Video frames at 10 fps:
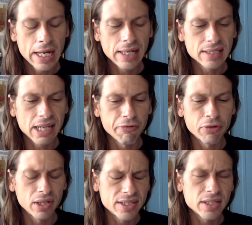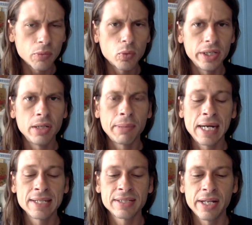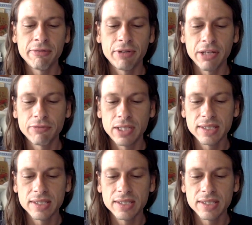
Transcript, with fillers: it's definitely some weird past life gift he